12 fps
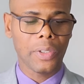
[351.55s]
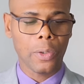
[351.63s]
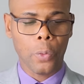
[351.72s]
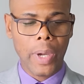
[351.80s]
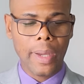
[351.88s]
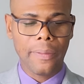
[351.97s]

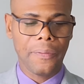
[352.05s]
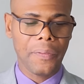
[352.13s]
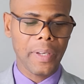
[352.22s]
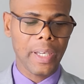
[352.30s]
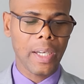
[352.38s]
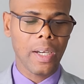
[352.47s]
the
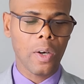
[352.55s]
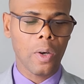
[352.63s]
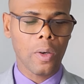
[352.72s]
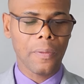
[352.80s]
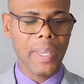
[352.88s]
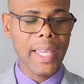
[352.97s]
welfare
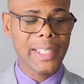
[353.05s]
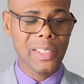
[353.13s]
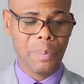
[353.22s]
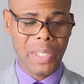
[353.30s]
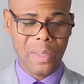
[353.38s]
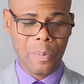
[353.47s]
of
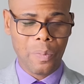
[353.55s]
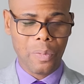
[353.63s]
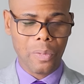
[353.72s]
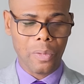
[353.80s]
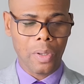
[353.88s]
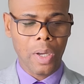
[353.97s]
his
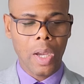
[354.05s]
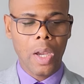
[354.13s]
people.